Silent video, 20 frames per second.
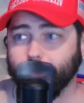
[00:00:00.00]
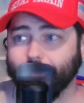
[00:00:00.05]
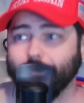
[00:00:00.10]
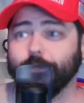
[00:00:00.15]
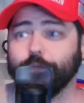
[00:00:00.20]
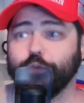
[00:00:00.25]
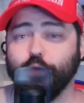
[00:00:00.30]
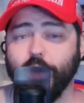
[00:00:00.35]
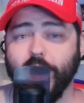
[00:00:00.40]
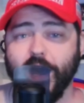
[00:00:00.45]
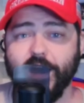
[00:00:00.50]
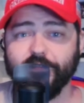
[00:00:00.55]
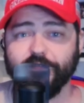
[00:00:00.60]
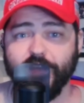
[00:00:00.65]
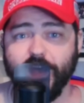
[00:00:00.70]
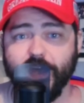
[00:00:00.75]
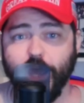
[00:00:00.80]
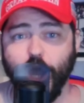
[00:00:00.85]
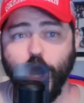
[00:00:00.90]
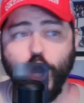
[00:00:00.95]
have
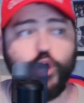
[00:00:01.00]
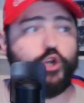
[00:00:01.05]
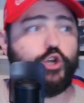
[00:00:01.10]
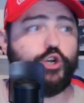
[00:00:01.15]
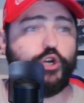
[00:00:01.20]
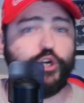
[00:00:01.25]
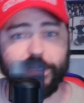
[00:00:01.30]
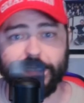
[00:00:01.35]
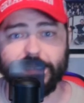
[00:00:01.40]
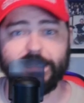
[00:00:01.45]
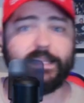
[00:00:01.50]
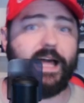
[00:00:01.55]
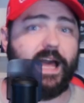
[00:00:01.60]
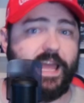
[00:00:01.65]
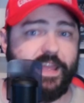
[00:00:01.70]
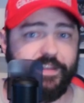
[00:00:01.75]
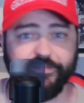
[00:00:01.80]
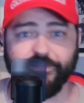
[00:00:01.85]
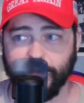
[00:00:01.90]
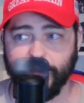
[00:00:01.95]
like a good
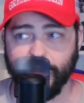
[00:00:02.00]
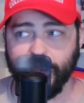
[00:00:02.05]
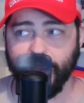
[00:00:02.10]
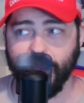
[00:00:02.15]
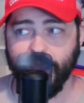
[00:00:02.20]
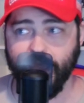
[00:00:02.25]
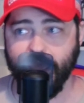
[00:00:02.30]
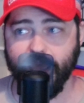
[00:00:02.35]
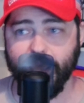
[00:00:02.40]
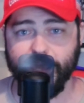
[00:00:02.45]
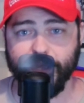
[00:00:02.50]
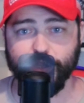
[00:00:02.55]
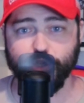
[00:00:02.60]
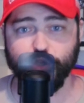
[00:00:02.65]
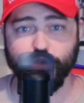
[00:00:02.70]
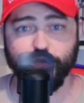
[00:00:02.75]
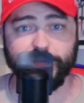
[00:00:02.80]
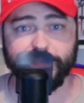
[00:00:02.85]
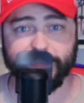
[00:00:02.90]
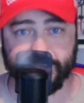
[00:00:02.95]
life, and
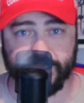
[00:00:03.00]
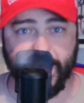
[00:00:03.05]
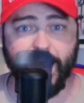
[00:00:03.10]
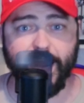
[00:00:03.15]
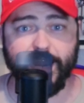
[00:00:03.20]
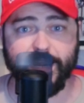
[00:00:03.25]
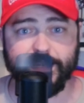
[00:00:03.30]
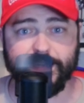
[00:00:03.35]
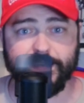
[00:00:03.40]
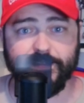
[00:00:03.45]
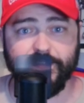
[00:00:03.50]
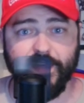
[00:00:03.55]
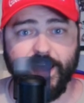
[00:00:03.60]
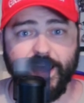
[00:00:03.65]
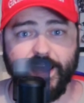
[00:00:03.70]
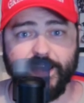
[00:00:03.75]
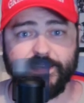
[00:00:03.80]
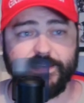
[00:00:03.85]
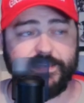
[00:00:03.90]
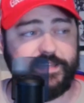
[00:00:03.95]
you decided
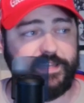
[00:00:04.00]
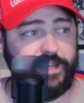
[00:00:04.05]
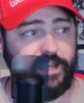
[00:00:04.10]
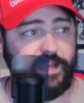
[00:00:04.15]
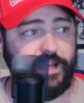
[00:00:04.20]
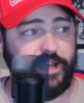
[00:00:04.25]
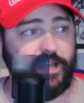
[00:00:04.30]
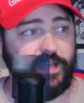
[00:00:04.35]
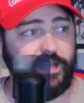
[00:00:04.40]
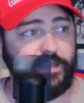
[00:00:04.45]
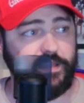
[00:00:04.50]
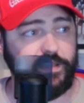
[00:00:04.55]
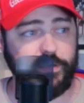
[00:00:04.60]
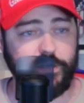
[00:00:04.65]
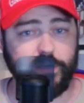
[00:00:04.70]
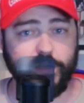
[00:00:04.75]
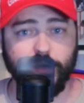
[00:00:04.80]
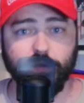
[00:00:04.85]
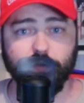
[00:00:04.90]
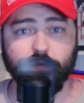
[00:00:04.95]
that, a
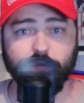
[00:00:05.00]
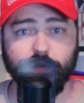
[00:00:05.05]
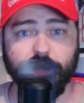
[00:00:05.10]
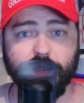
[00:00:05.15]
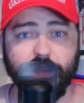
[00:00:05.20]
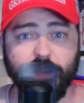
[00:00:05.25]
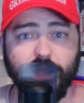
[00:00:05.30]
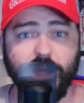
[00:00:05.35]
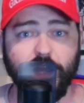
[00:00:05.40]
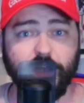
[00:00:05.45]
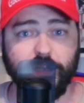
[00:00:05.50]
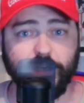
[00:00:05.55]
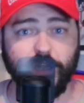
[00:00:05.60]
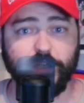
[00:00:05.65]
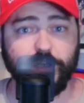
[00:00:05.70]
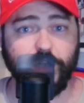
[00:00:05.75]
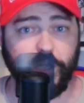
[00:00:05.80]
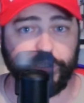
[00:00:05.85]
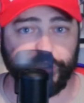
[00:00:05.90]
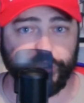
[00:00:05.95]

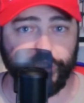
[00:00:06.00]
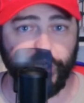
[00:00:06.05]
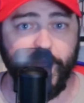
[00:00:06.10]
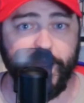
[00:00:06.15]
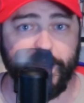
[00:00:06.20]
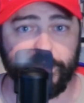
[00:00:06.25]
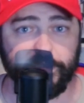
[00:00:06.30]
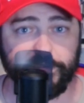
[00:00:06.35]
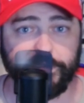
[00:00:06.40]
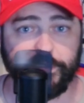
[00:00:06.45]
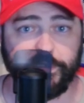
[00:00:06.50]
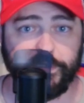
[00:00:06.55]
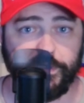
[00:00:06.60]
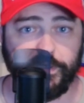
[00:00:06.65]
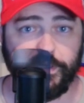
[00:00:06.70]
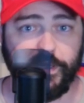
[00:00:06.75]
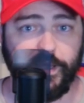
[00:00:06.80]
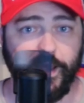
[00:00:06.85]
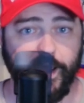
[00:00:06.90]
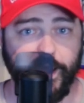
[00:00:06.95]
child,
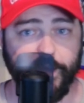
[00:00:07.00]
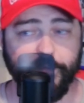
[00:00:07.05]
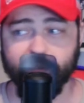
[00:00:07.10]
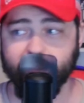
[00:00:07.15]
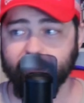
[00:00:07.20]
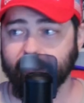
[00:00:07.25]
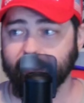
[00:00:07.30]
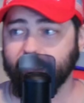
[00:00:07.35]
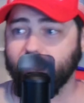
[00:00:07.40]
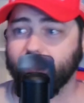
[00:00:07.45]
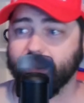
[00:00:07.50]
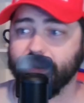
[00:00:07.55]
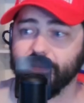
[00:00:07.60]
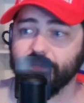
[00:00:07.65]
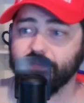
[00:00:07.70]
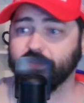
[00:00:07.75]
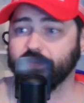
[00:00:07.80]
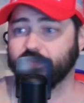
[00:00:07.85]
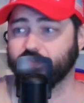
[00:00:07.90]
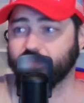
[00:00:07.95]
I mean, again,
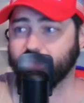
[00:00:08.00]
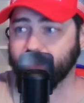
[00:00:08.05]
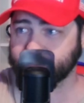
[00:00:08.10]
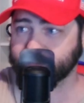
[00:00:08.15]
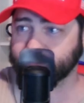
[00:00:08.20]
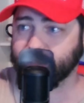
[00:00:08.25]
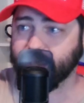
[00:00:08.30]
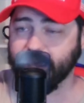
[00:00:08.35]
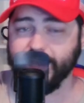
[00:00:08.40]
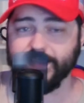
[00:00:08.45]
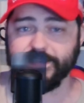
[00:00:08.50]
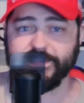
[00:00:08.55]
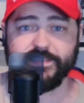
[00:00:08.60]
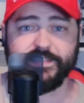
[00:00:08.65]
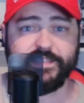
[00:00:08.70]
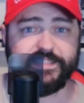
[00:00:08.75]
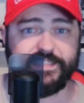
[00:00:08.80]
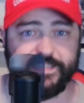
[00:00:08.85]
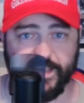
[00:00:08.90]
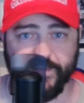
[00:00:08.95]
in this case,
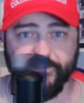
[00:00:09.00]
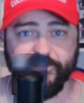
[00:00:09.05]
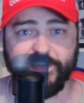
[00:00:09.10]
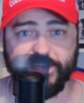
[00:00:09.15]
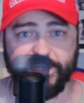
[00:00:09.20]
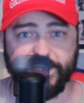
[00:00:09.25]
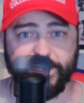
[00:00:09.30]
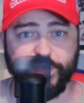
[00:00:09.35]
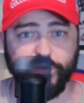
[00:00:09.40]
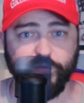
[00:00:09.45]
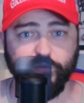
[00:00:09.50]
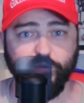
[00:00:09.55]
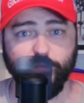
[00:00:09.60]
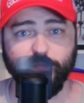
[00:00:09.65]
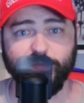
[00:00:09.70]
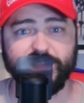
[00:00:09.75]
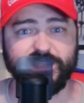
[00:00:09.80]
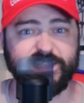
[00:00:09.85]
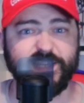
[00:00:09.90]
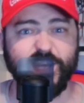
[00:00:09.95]
it's a 17-year-old,
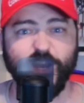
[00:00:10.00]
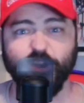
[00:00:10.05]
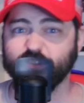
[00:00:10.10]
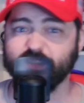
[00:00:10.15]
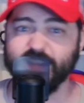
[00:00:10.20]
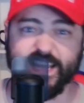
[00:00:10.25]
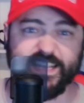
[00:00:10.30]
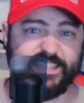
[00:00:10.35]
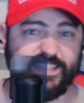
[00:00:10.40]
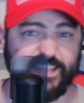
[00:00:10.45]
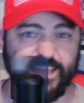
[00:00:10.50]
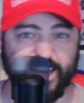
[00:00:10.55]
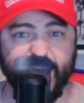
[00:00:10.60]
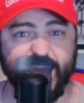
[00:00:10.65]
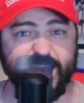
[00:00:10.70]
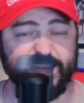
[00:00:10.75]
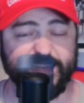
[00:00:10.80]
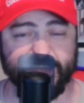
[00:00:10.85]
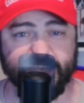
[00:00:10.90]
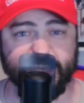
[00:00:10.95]
but still less than
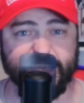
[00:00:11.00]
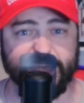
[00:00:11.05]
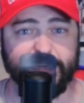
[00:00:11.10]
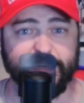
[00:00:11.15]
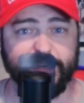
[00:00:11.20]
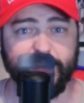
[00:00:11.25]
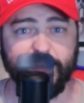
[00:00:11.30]
18,